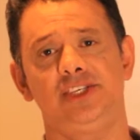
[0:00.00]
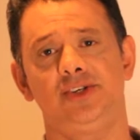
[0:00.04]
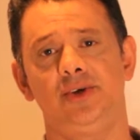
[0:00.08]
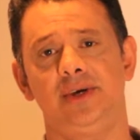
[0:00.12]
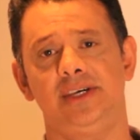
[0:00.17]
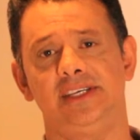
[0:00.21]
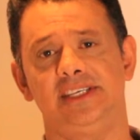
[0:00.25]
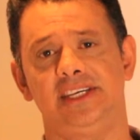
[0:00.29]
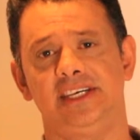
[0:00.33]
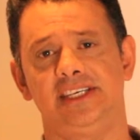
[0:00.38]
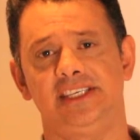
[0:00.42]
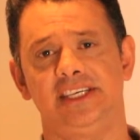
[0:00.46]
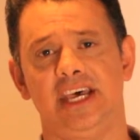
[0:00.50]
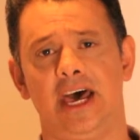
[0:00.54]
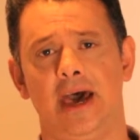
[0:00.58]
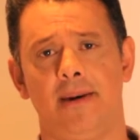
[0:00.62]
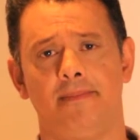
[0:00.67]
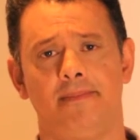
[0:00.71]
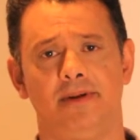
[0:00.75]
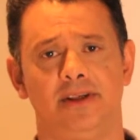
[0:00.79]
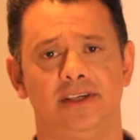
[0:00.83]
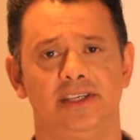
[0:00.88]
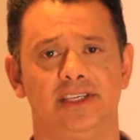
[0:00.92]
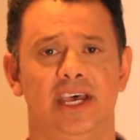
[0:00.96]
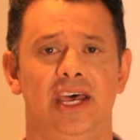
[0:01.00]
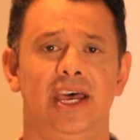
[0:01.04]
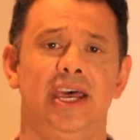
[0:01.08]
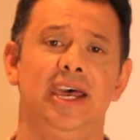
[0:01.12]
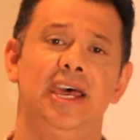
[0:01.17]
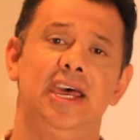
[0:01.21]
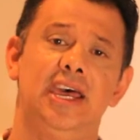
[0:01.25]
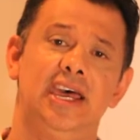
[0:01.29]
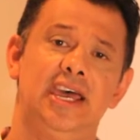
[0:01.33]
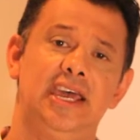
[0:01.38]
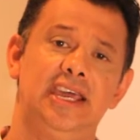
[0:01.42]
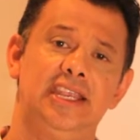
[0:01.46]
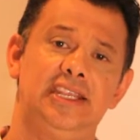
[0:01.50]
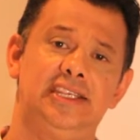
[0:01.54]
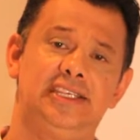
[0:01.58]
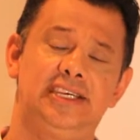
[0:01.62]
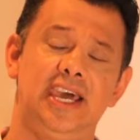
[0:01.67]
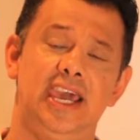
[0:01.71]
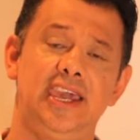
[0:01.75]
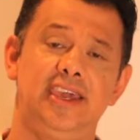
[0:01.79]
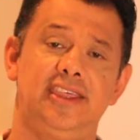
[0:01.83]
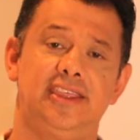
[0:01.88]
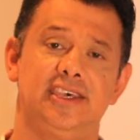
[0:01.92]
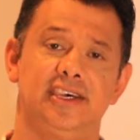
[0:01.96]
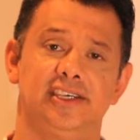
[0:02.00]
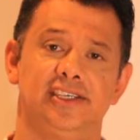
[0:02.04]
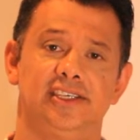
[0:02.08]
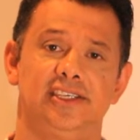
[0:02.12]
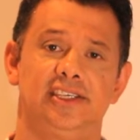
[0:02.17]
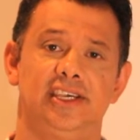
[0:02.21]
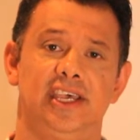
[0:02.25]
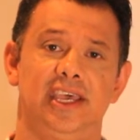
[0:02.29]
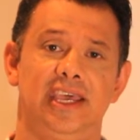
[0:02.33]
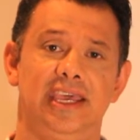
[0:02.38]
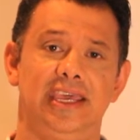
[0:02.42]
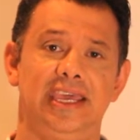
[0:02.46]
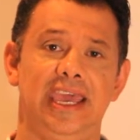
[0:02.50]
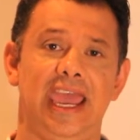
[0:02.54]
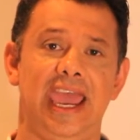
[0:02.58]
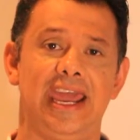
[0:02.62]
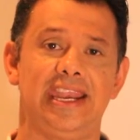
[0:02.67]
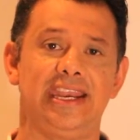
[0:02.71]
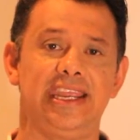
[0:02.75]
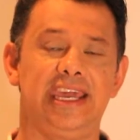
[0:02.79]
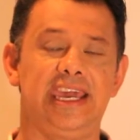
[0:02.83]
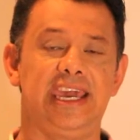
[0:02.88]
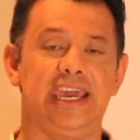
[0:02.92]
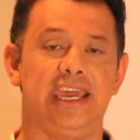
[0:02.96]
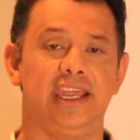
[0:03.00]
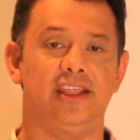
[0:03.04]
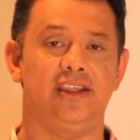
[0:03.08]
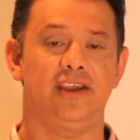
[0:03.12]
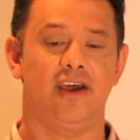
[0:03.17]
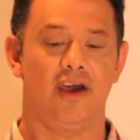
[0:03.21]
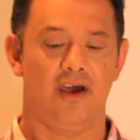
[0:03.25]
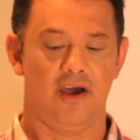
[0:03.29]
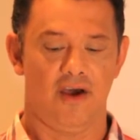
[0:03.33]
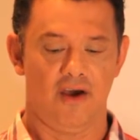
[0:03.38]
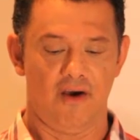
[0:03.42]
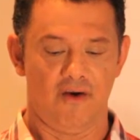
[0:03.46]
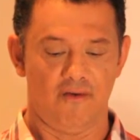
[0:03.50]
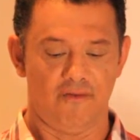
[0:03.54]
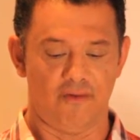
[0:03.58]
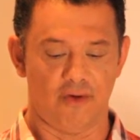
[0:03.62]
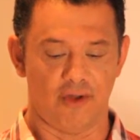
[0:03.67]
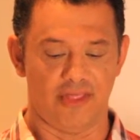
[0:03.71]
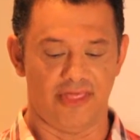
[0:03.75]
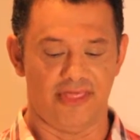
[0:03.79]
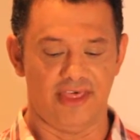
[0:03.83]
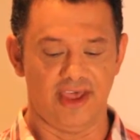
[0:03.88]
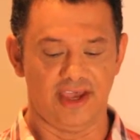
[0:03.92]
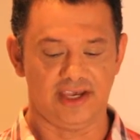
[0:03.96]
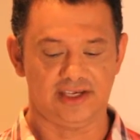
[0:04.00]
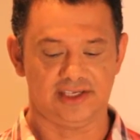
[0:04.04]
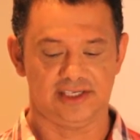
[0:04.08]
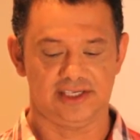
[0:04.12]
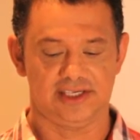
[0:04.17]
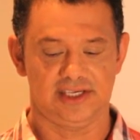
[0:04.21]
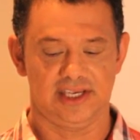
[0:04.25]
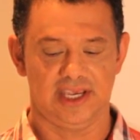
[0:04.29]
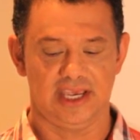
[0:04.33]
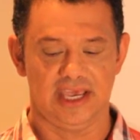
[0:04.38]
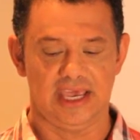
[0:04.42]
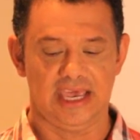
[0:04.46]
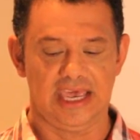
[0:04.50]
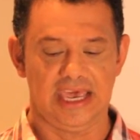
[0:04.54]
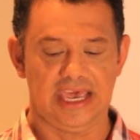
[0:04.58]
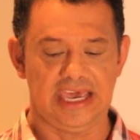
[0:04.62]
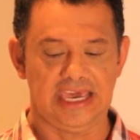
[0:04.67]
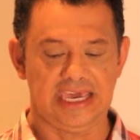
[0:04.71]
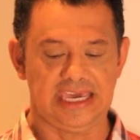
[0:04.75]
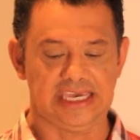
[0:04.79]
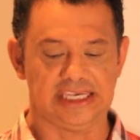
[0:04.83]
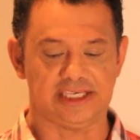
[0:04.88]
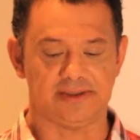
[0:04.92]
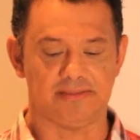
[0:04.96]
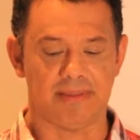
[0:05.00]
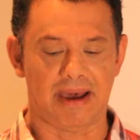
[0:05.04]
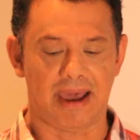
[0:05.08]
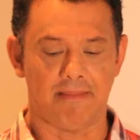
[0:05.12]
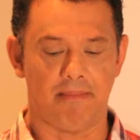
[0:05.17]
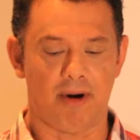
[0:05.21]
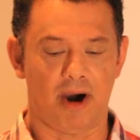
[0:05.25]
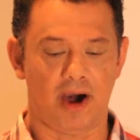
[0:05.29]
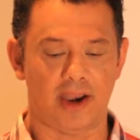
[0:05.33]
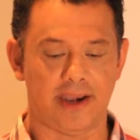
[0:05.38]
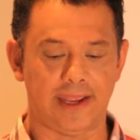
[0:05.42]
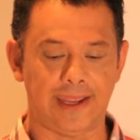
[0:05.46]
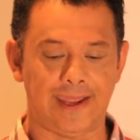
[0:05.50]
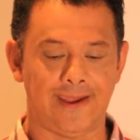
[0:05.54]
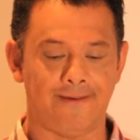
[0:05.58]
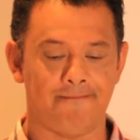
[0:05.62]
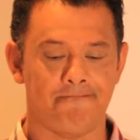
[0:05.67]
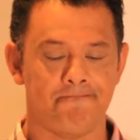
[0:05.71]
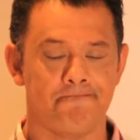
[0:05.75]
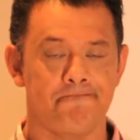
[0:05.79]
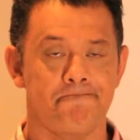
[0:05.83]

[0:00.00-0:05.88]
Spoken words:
to his disciples, Take this and eat, for this is my body.